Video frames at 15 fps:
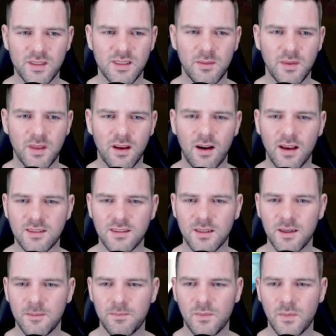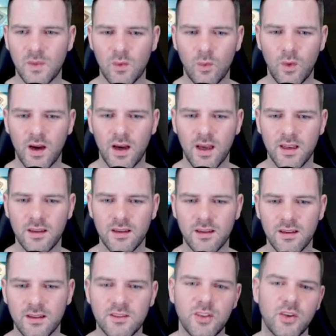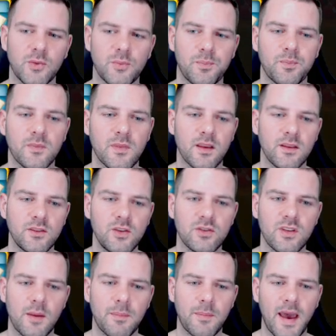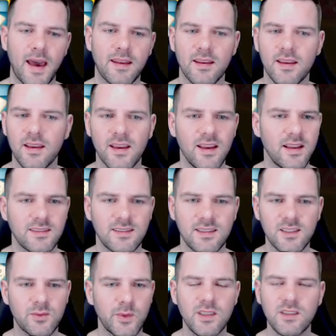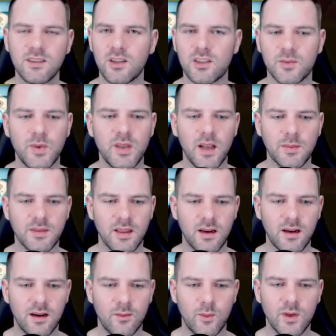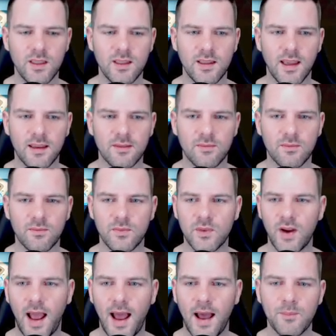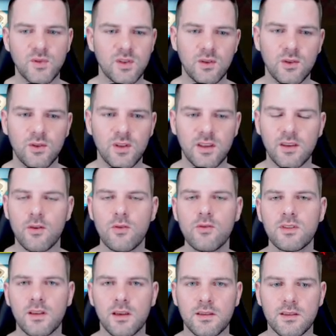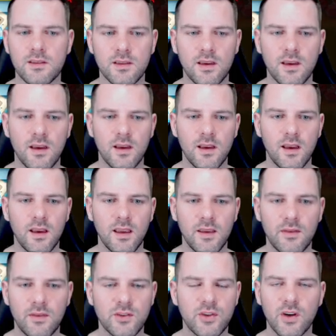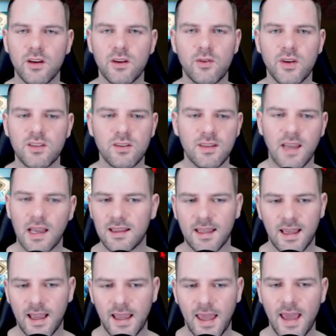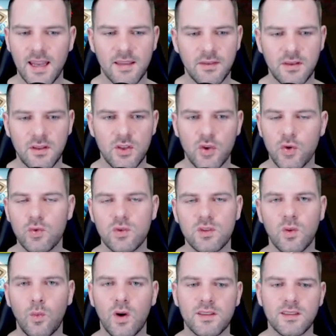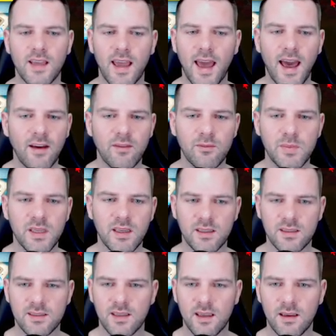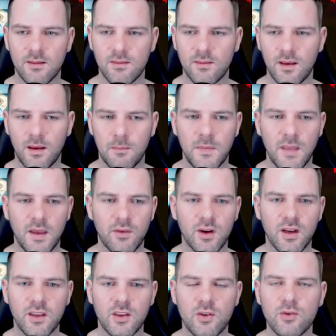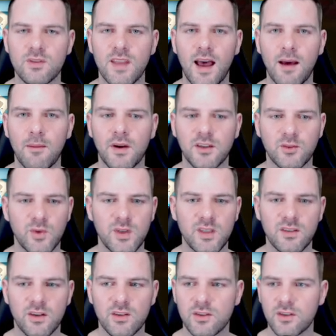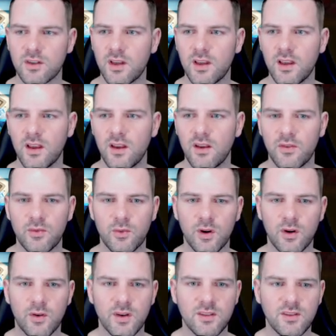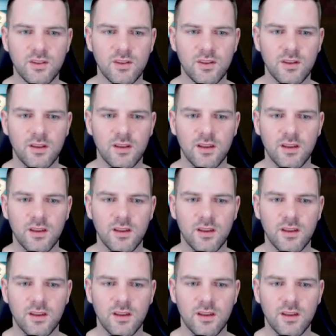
something awesome. One, two. Two's not bad. It's these research speedups that are really like, they're absolutely useless. Even during Crystal Tech, like I can't even use the ones I have because I, I'm never going to use that much research through a Crystal